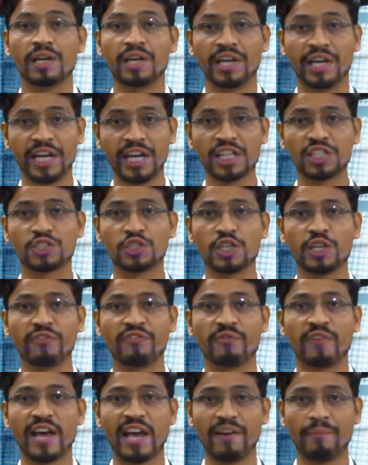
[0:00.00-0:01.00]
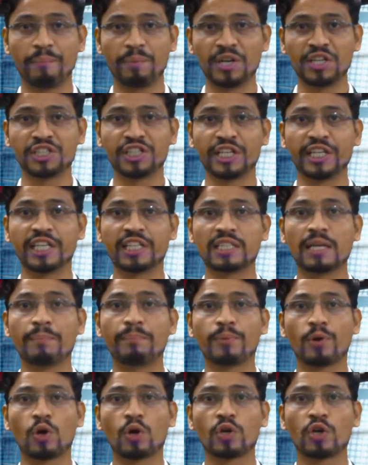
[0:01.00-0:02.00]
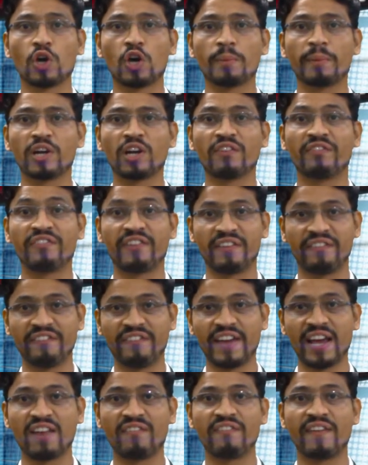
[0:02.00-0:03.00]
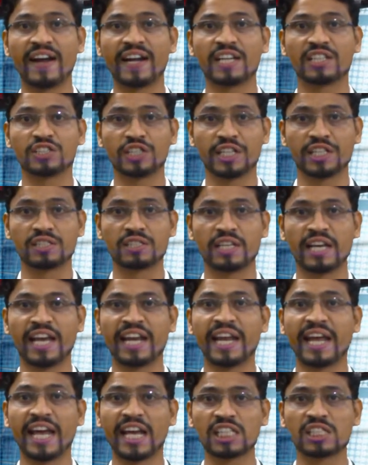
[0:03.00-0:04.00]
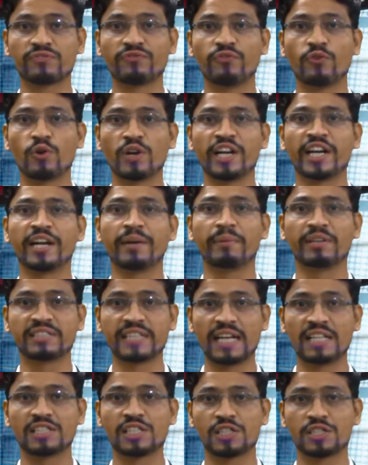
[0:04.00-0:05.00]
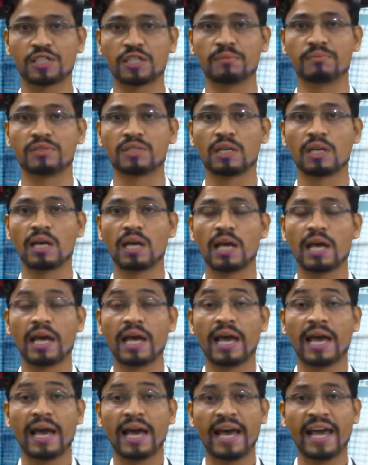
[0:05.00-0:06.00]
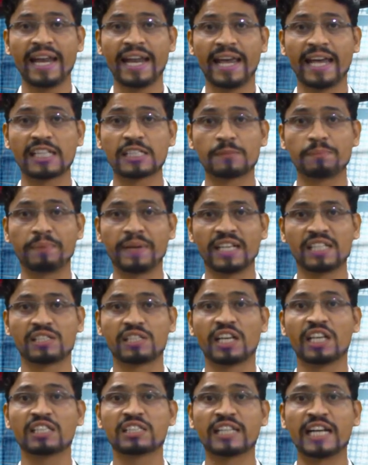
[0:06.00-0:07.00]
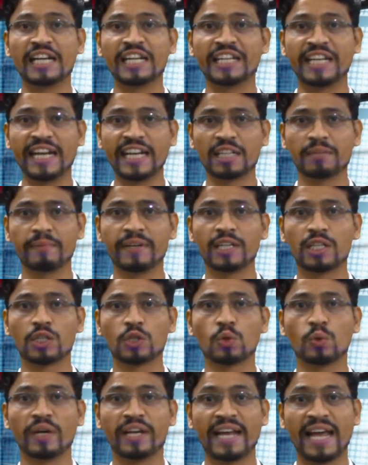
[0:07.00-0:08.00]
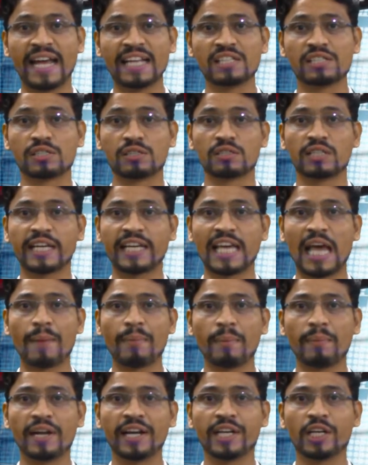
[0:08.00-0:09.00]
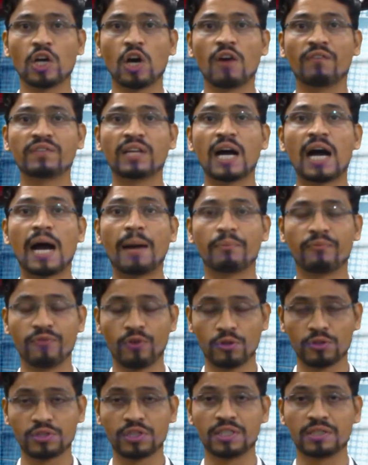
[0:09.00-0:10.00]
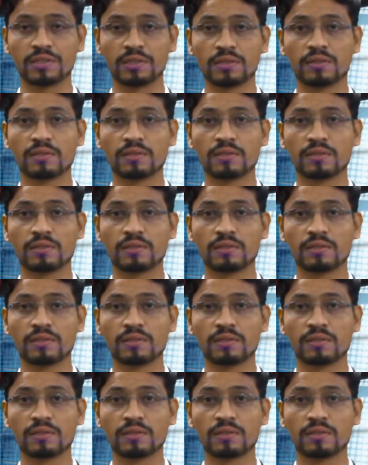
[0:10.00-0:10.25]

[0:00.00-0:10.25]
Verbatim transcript: Air Chief appreciated the procurement of Rafale fighter jets and S four hundred missile systems and expressed his contentment to enhance the capability of the armed forces.